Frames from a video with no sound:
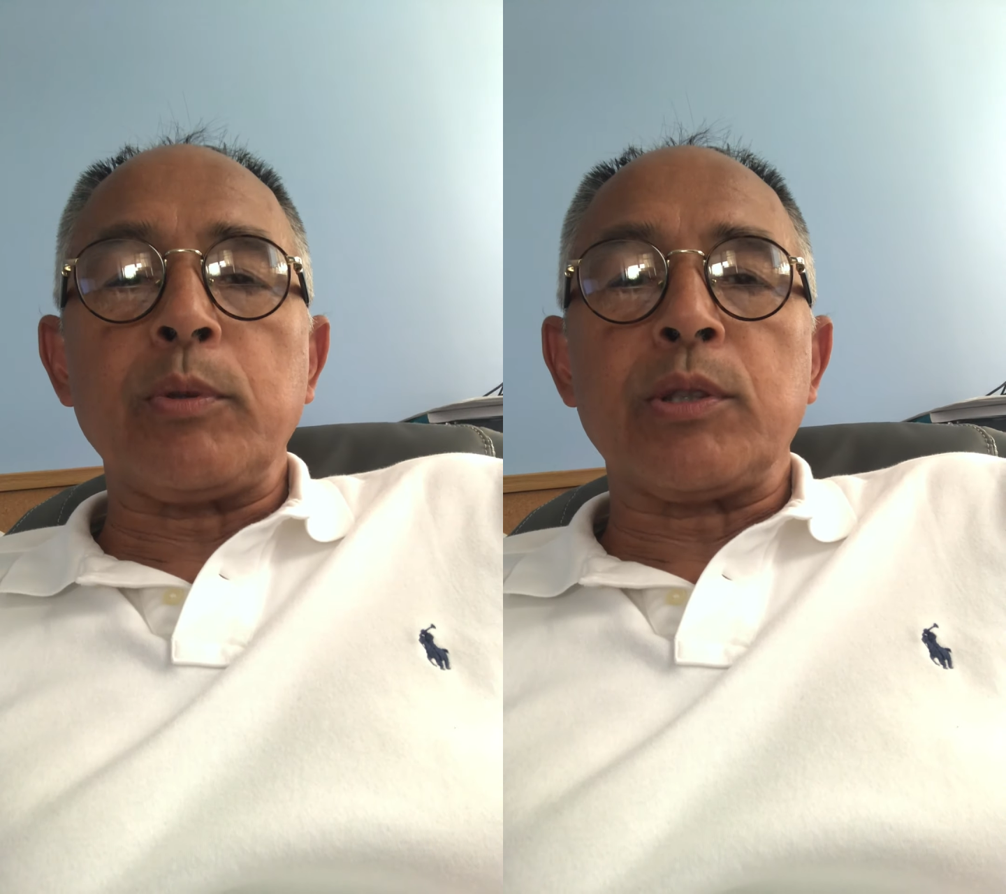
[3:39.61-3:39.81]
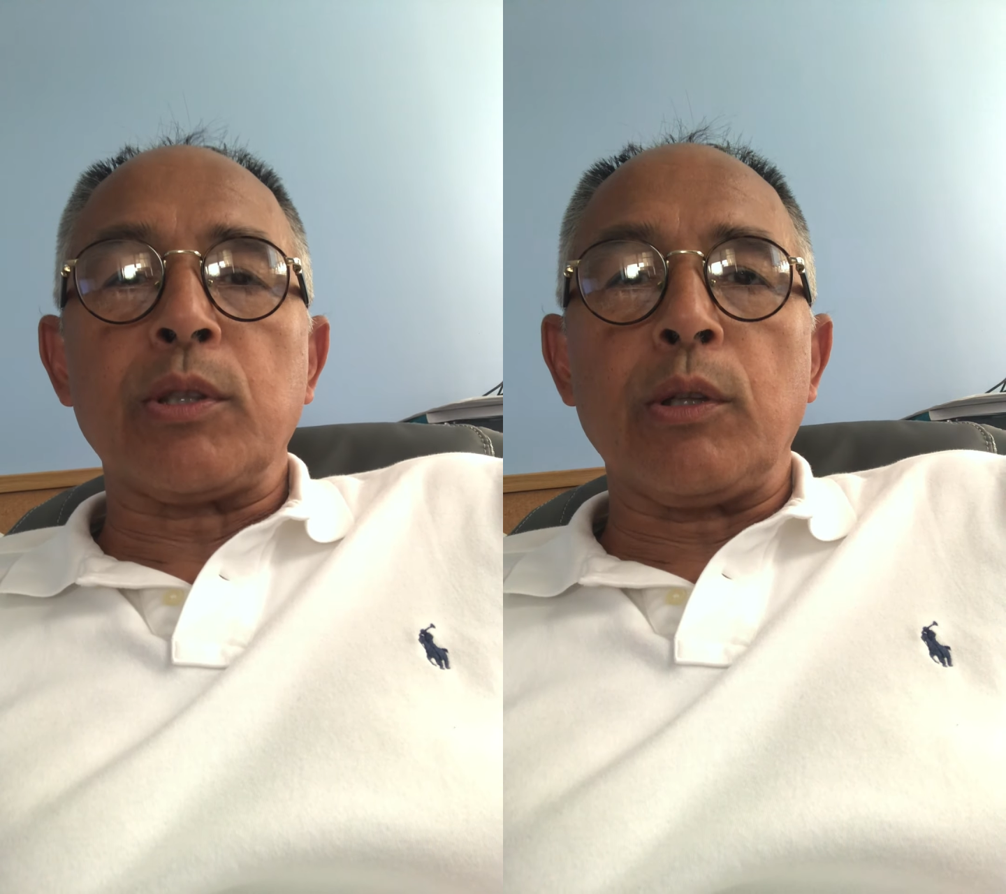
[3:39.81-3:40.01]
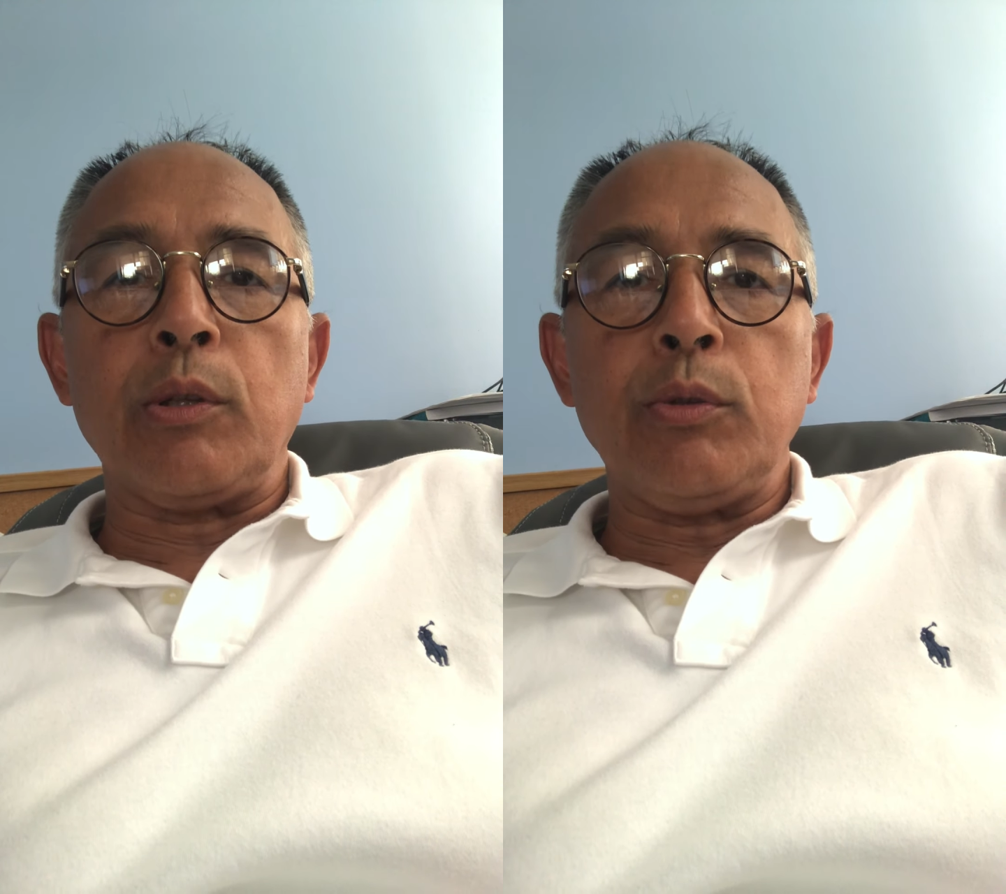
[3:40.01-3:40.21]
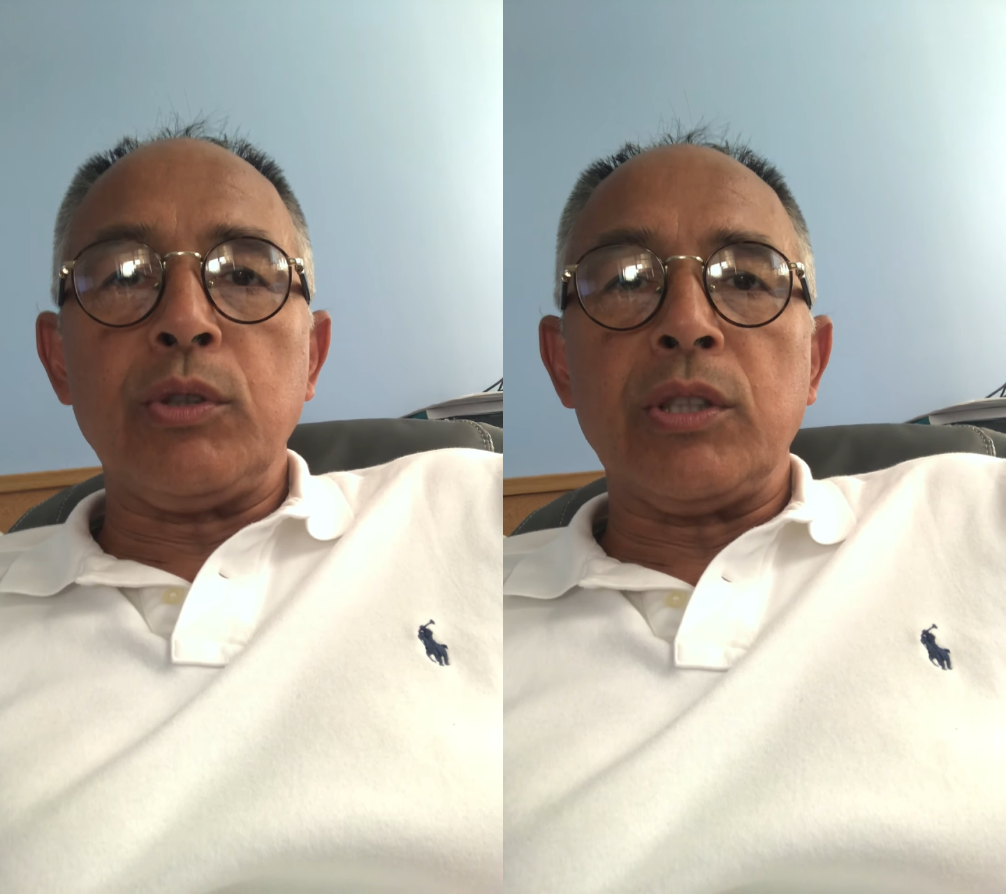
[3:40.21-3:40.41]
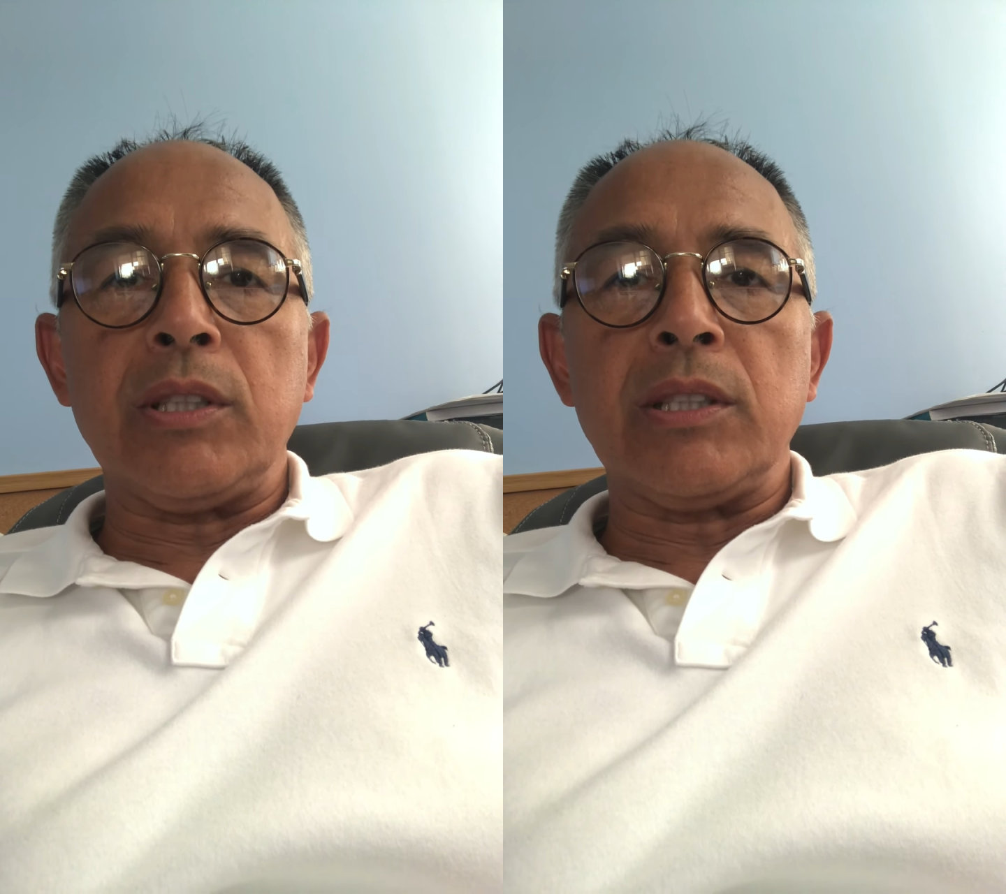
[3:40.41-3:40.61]
with
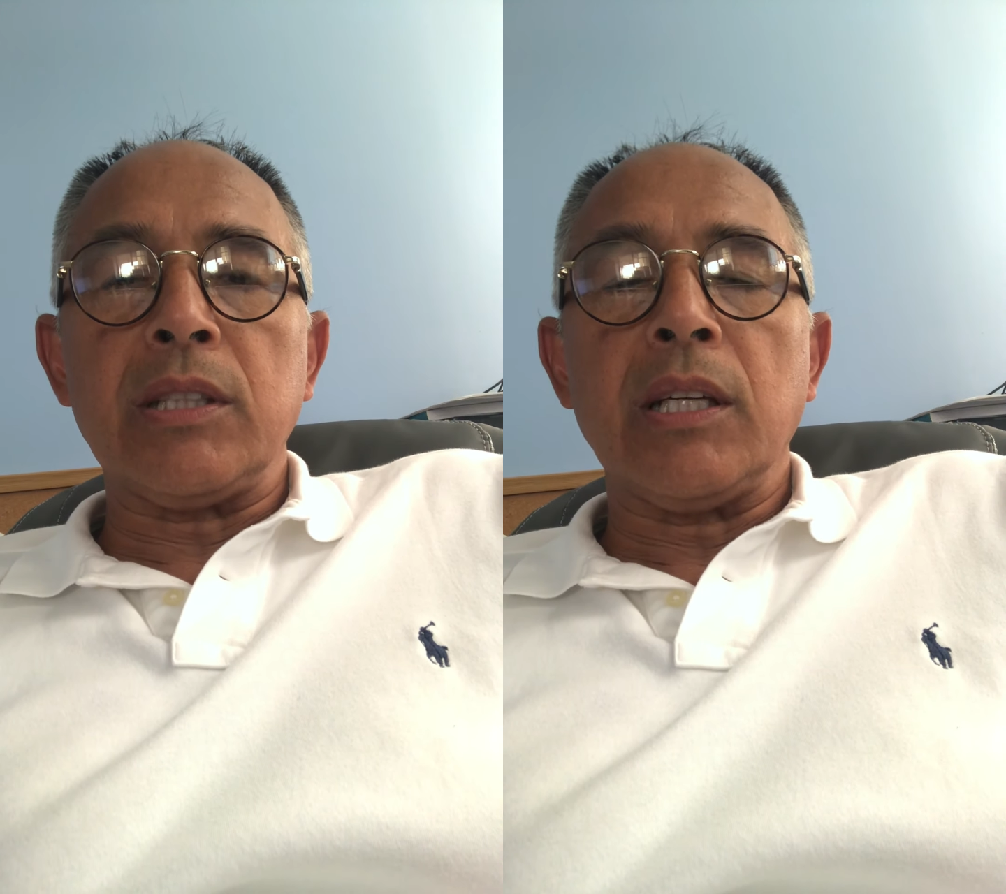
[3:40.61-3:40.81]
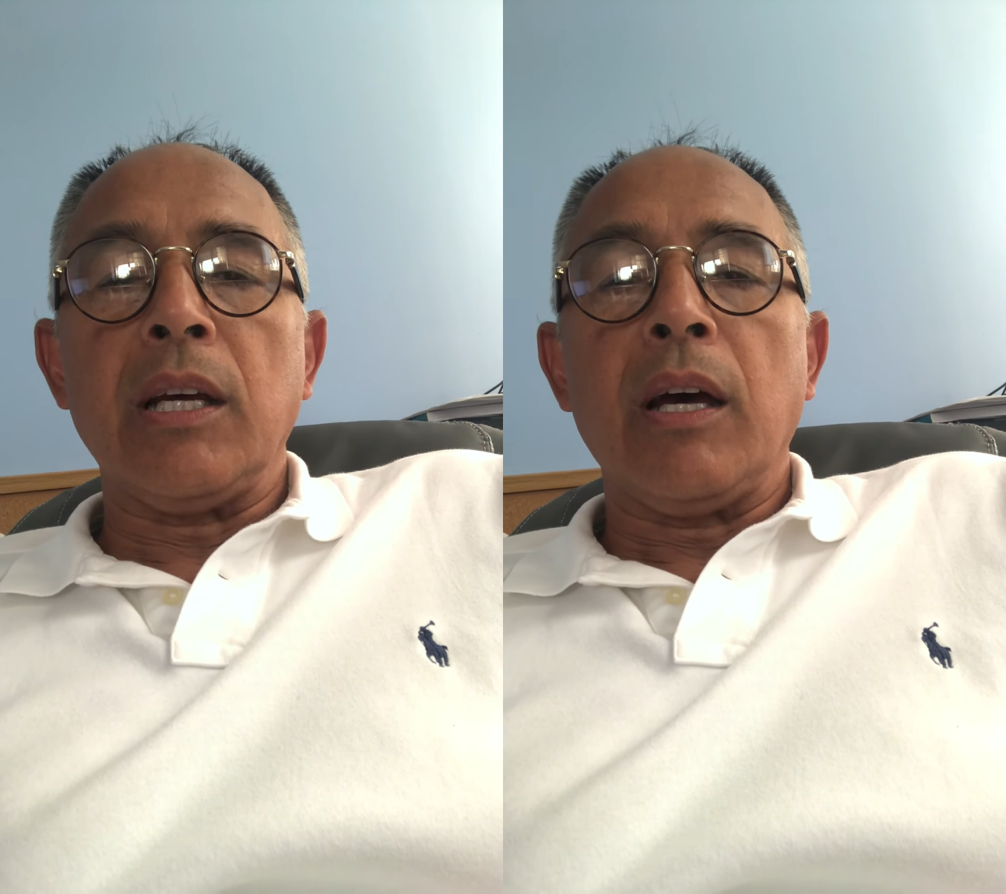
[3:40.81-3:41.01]
solutions,